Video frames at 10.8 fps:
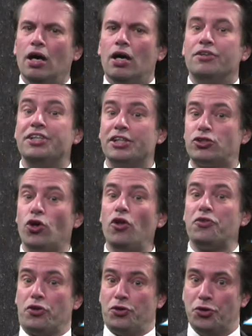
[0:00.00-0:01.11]
The
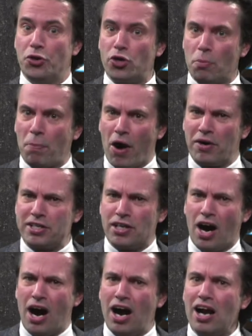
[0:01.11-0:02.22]
installed nuclear power is
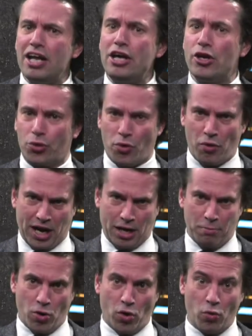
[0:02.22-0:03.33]
hardly growing
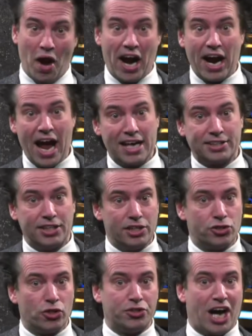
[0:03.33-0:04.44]
anymore, whereas the
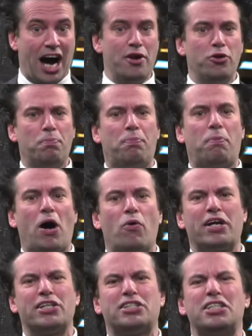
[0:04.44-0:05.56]
installed hydropower
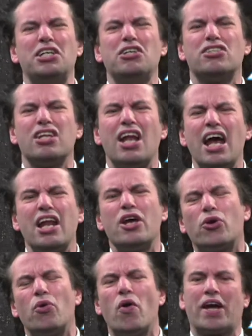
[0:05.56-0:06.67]
is still slightly
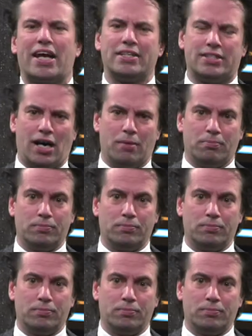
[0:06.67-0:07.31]
growing in time.